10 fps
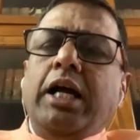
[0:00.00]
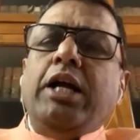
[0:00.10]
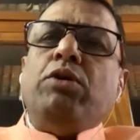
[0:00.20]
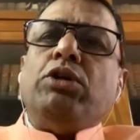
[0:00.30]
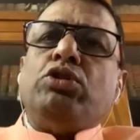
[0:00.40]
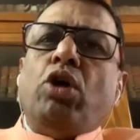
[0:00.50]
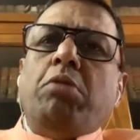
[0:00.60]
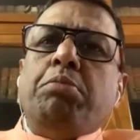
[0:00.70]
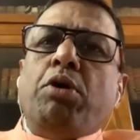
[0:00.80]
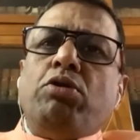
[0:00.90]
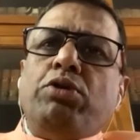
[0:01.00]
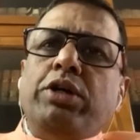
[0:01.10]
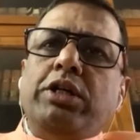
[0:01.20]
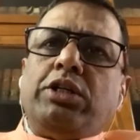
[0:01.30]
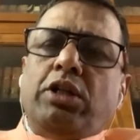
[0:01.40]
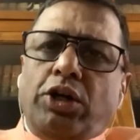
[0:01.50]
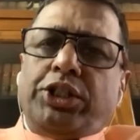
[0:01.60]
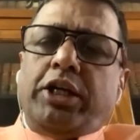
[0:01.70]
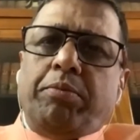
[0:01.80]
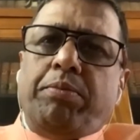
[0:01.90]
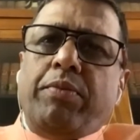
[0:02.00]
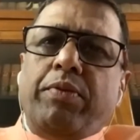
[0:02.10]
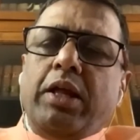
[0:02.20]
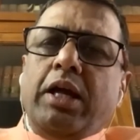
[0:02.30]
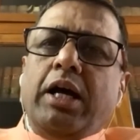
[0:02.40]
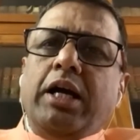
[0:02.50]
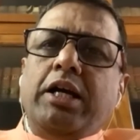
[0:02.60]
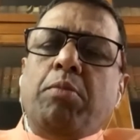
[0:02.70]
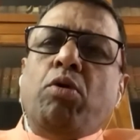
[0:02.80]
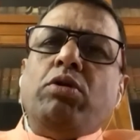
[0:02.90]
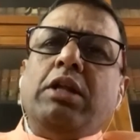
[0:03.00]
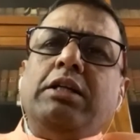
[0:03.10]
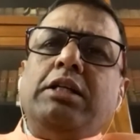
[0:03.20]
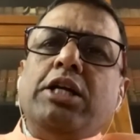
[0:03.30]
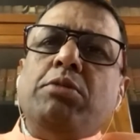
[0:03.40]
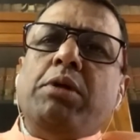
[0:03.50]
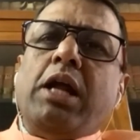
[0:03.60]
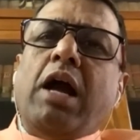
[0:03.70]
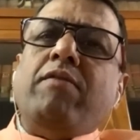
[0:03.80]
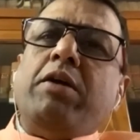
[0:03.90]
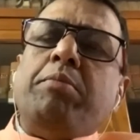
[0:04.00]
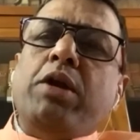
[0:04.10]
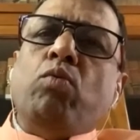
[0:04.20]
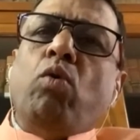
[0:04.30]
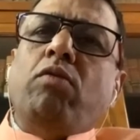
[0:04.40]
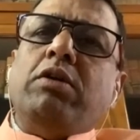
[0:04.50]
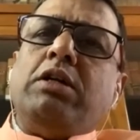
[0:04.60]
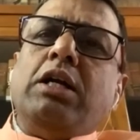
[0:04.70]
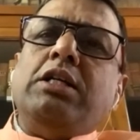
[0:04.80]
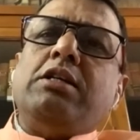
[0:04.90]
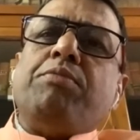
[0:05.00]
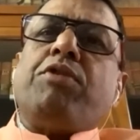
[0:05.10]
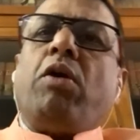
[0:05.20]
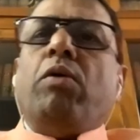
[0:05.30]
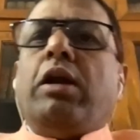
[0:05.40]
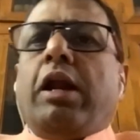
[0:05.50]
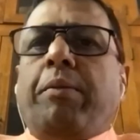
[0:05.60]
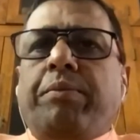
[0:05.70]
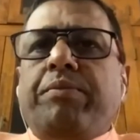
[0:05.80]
it was not brought to His Lordship about the judgment having been overturned subsequently.